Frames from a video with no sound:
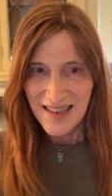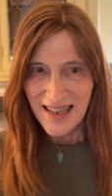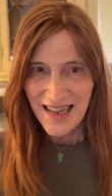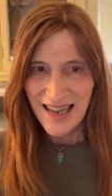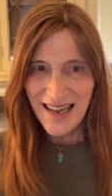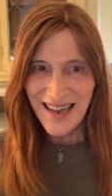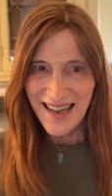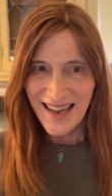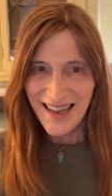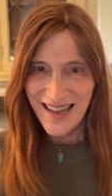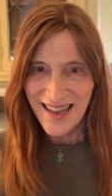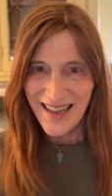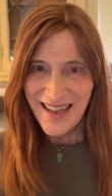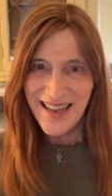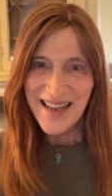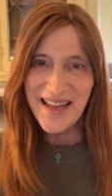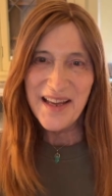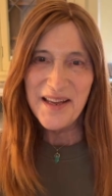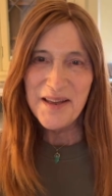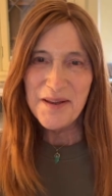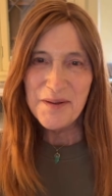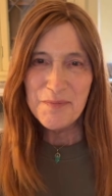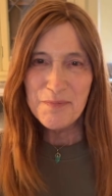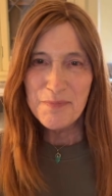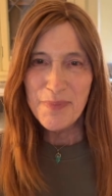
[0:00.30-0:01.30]

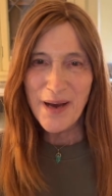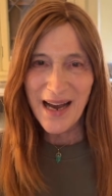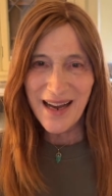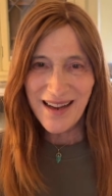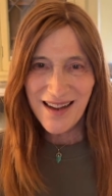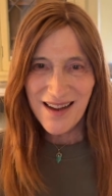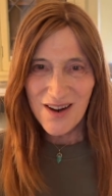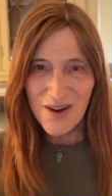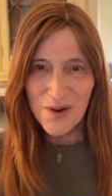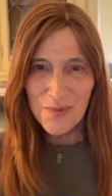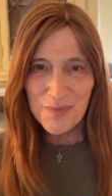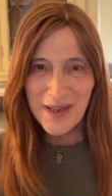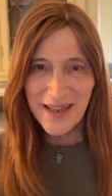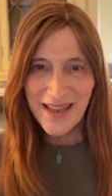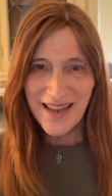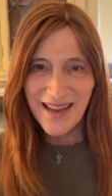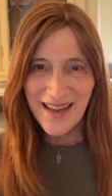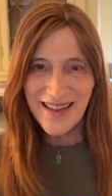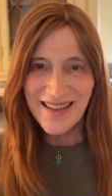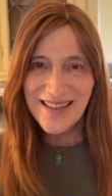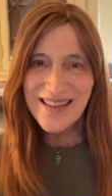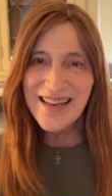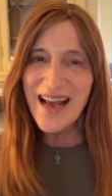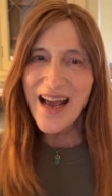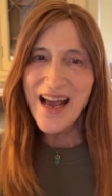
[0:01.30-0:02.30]
Hi, back home
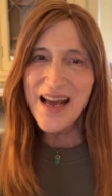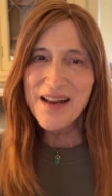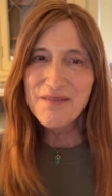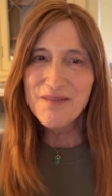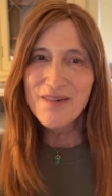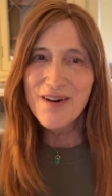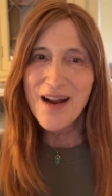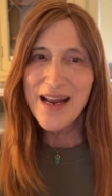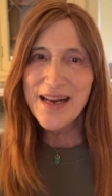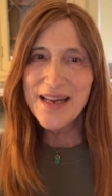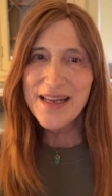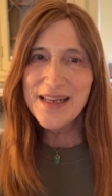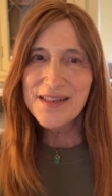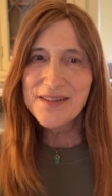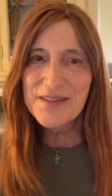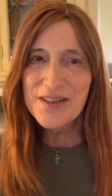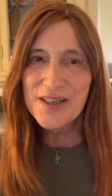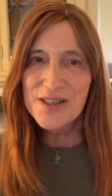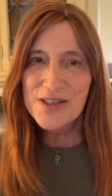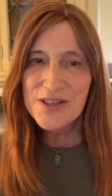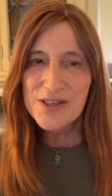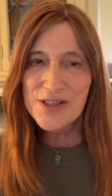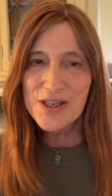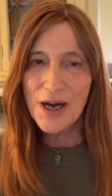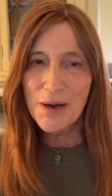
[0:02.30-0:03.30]
again and ready to
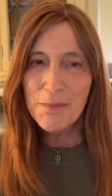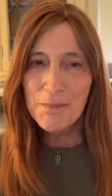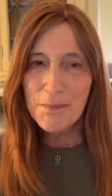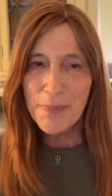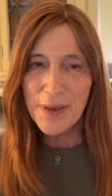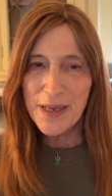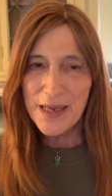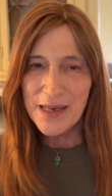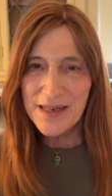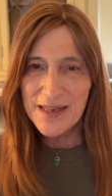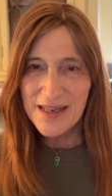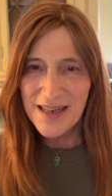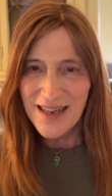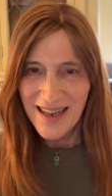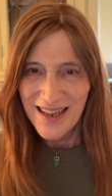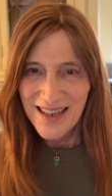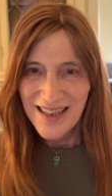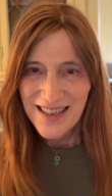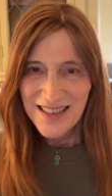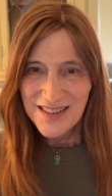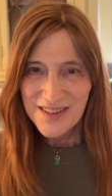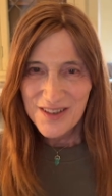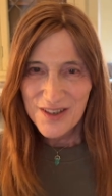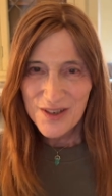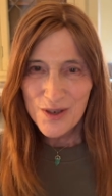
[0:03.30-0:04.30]
jump in
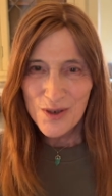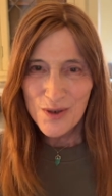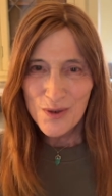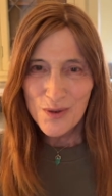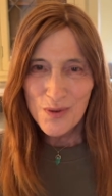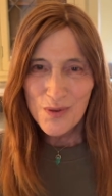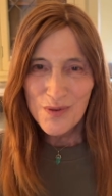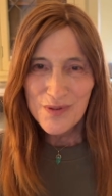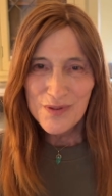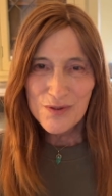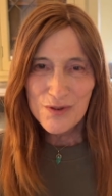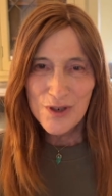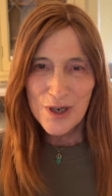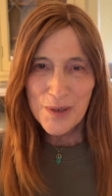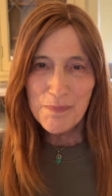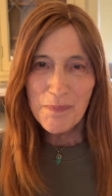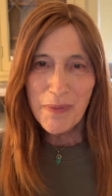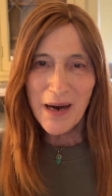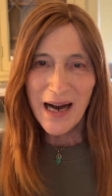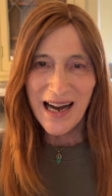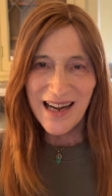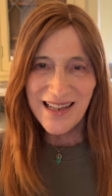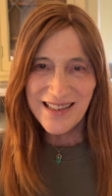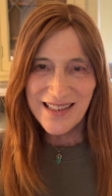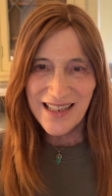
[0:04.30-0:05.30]
to
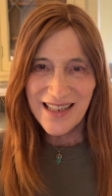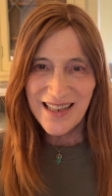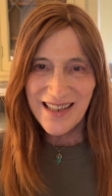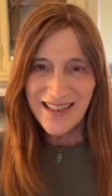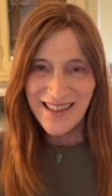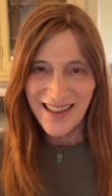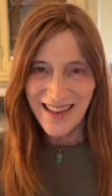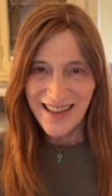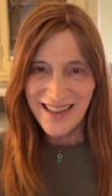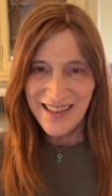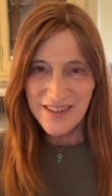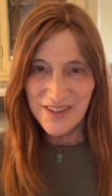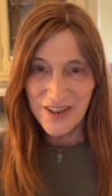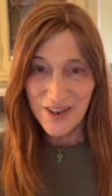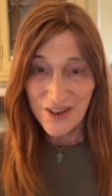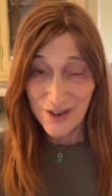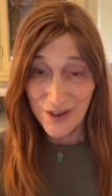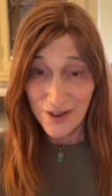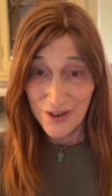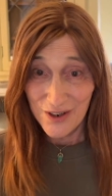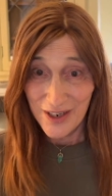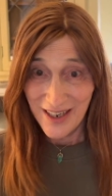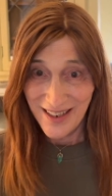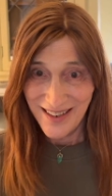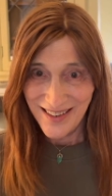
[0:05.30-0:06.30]
Tripadi in
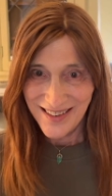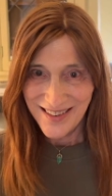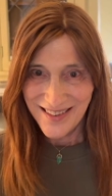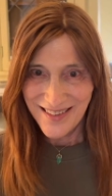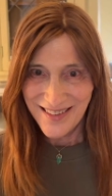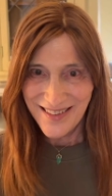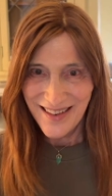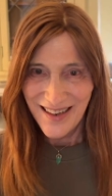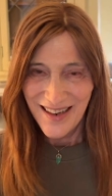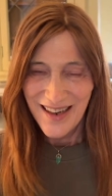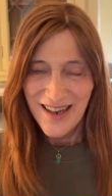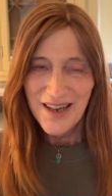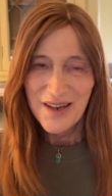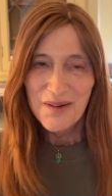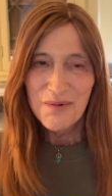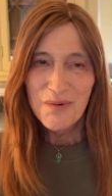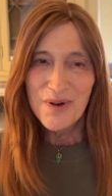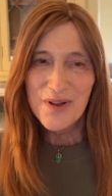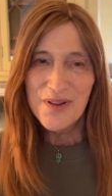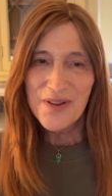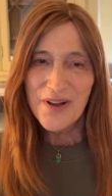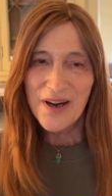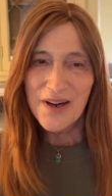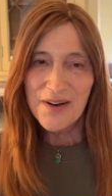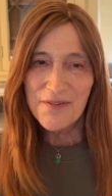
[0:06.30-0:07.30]
earnest
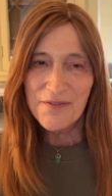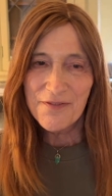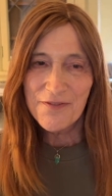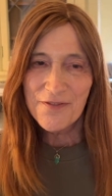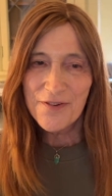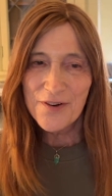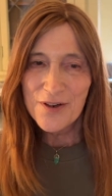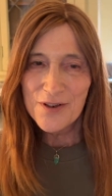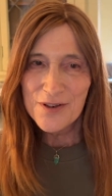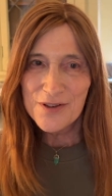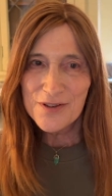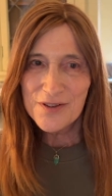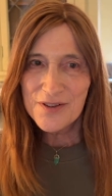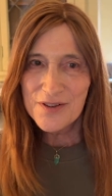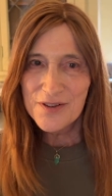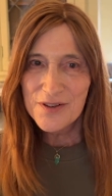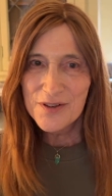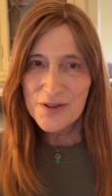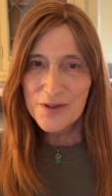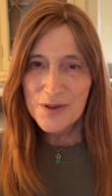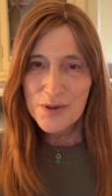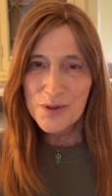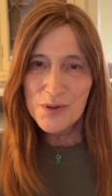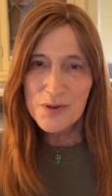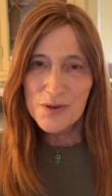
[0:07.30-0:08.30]
with our first
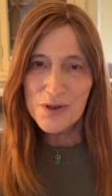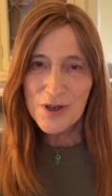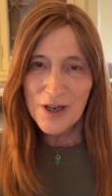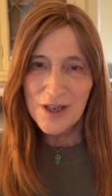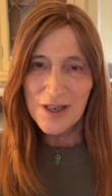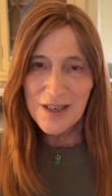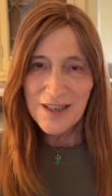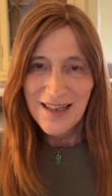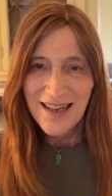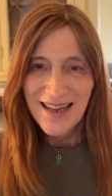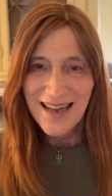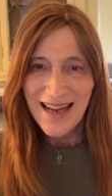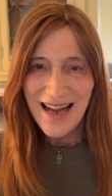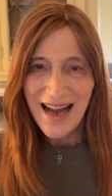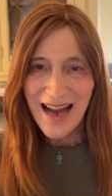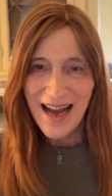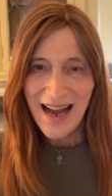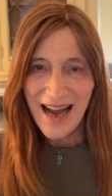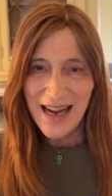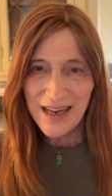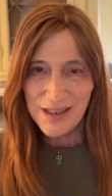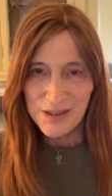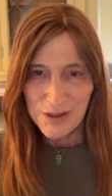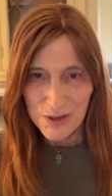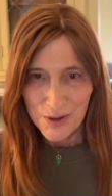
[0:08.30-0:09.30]
sutra
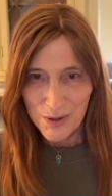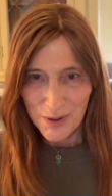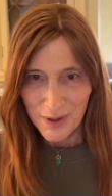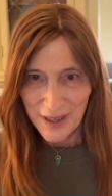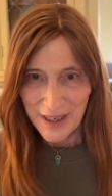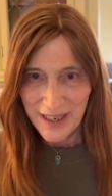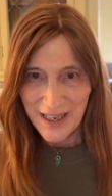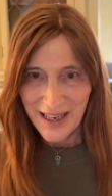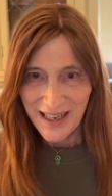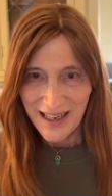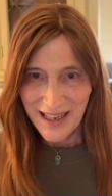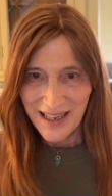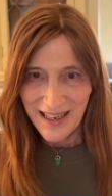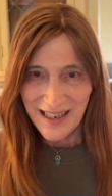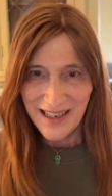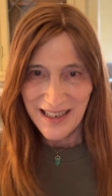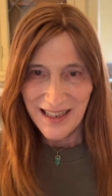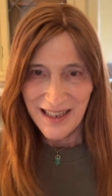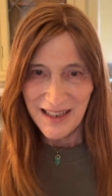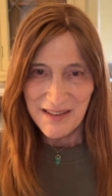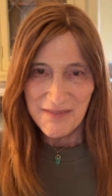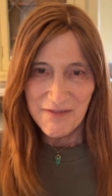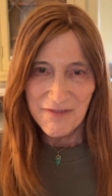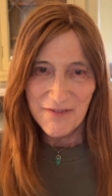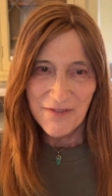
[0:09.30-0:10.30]
actually
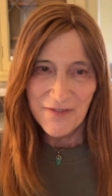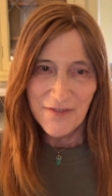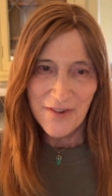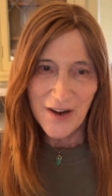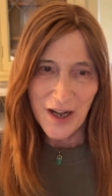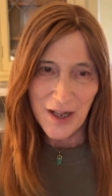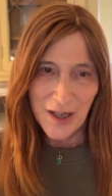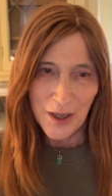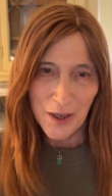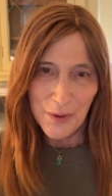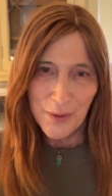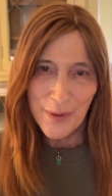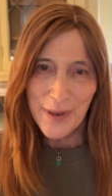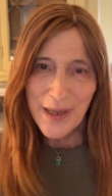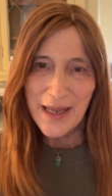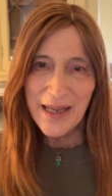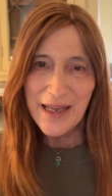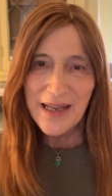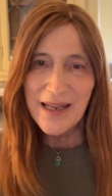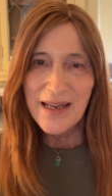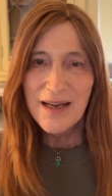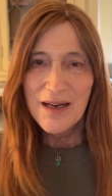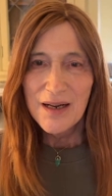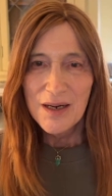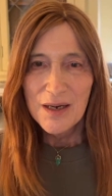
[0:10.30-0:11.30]

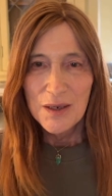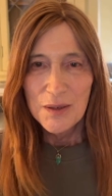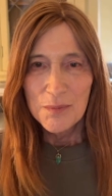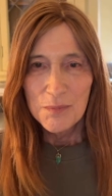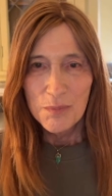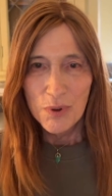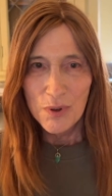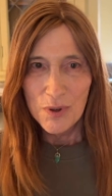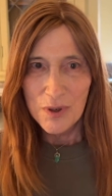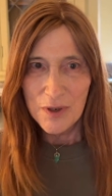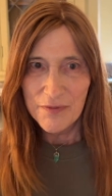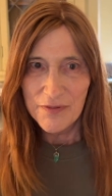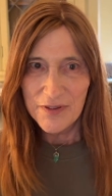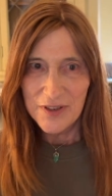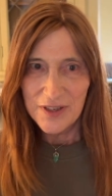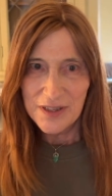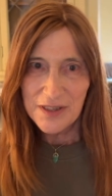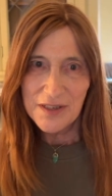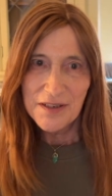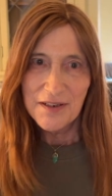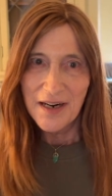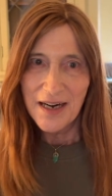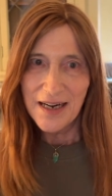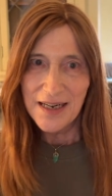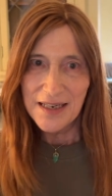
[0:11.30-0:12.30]
following
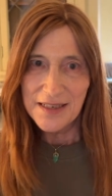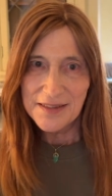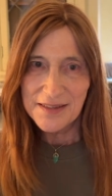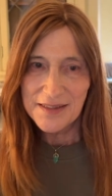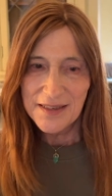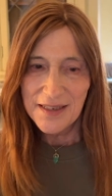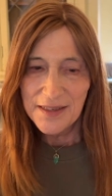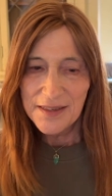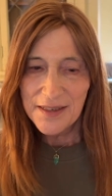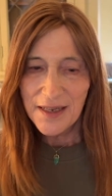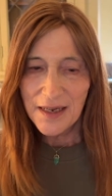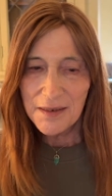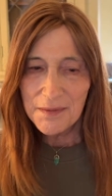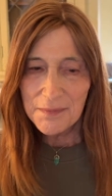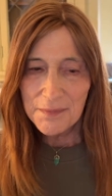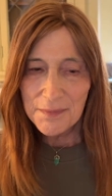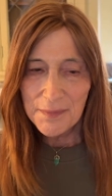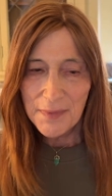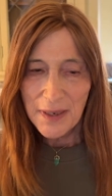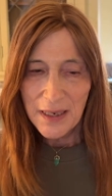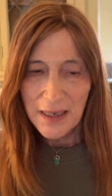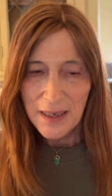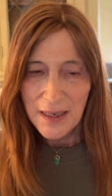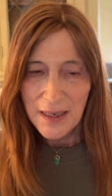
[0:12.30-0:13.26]
Purvatra Siddham.